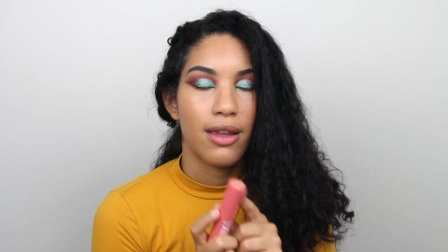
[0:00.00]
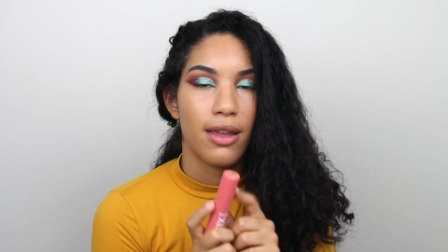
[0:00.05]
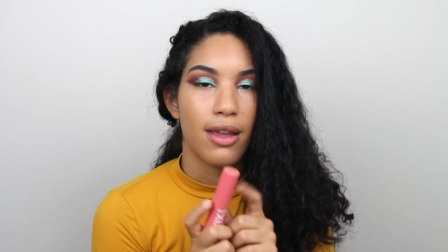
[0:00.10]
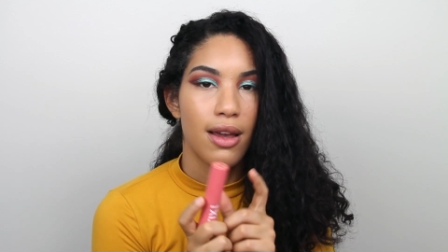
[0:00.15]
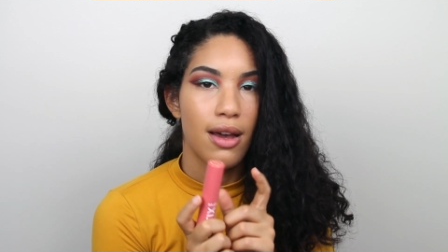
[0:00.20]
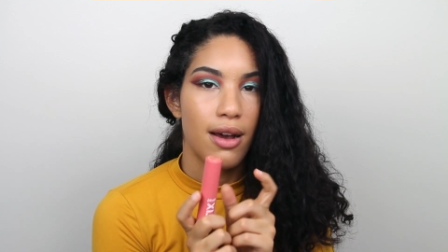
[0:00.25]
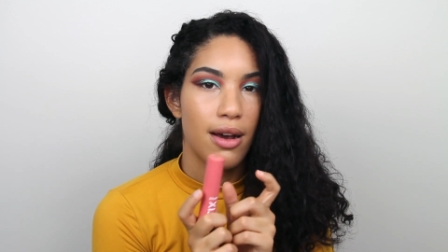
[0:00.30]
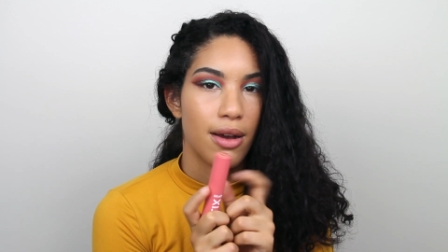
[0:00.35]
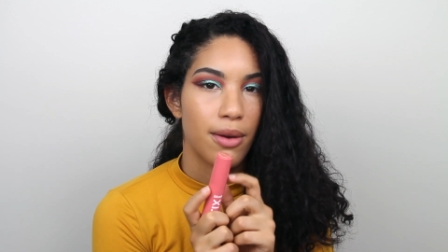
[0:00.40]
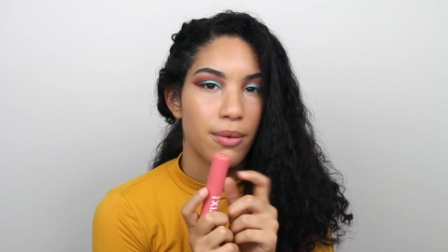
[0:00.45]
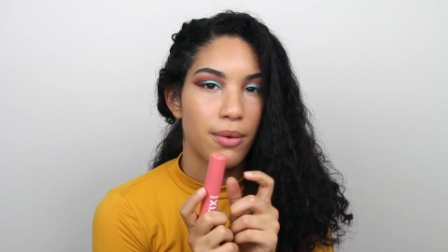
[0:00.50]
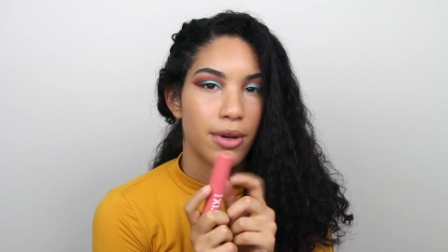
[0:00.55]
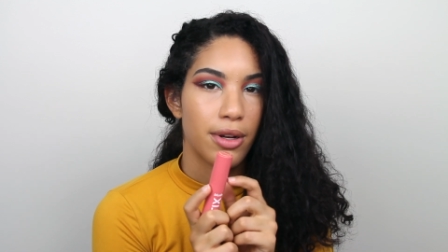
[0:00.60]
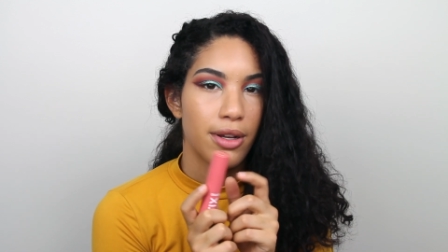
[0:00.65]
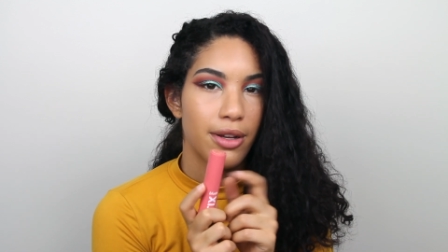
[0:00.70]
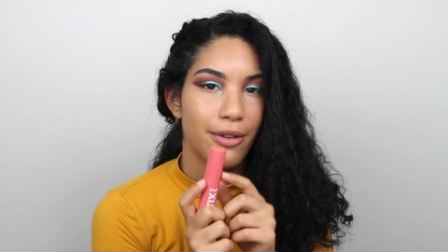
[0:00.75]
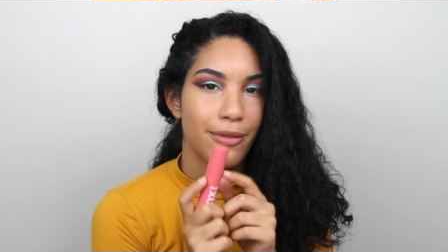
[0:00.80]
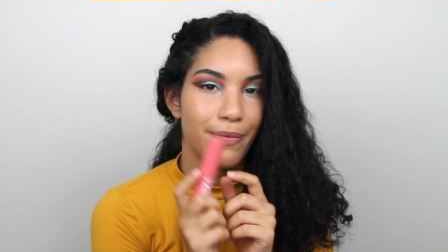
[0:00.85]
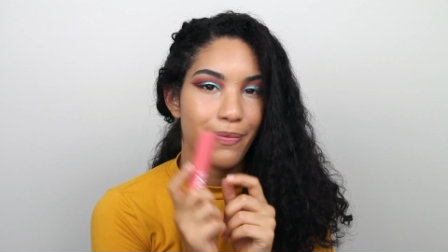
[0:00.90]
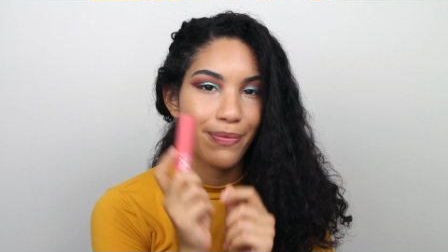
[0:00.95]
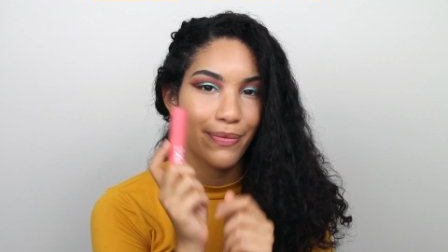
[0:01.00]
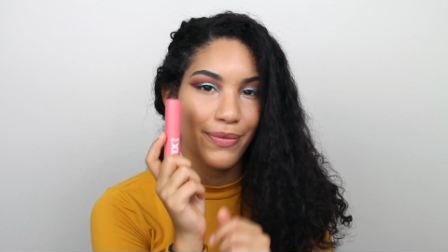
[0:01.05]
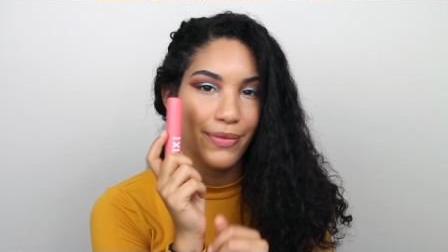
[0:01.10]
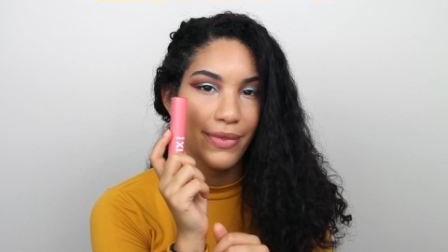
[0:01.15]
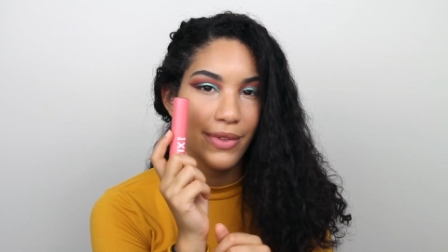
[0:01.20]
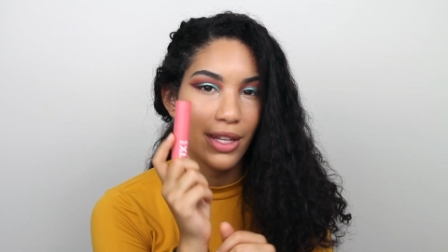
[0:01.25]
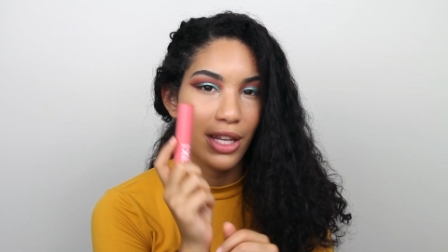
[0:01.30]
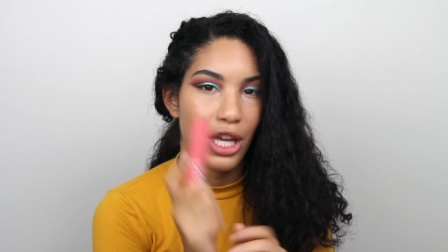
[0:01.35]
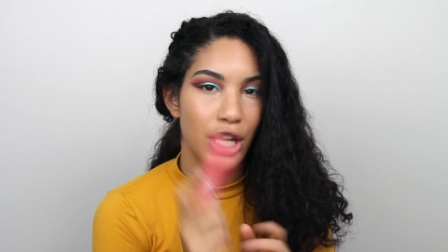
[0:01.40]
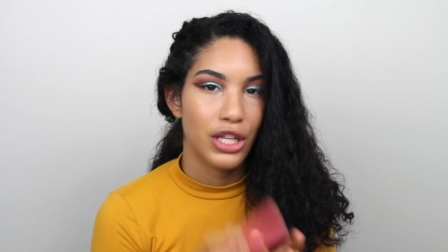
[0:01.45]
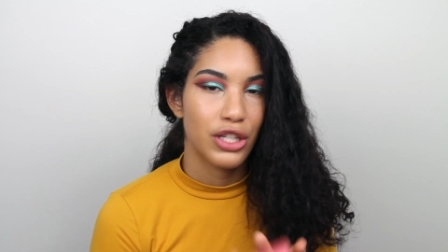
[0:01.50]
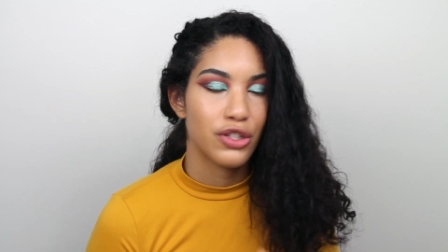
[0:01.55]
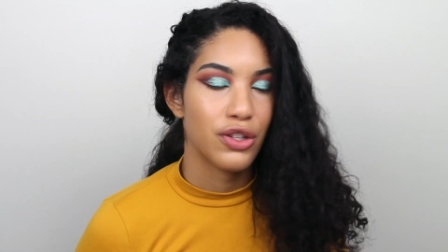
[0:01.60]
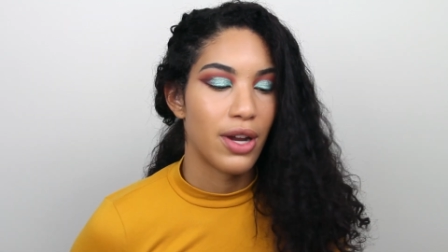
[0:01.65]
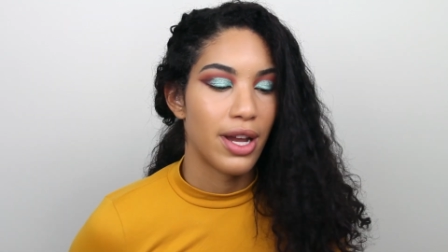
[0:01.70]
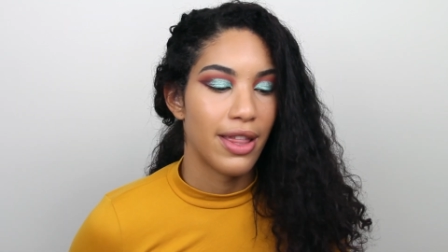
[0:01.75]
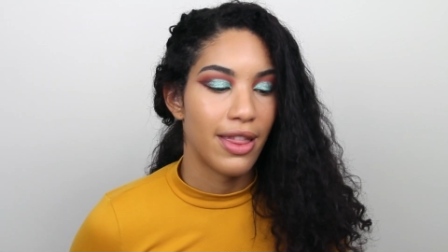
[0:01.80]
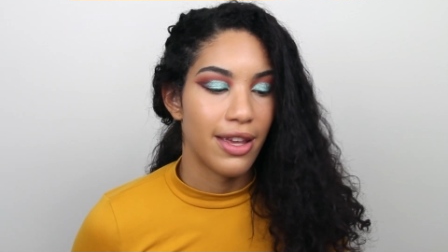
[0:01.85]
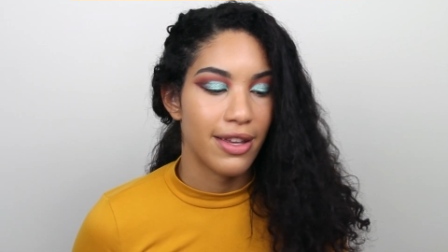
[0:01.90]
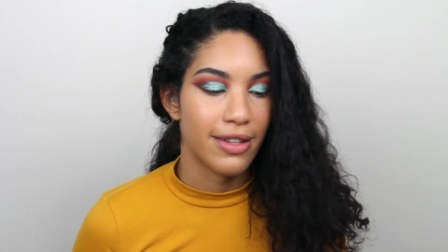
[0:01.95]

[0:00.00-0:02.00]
yeah, I wanna try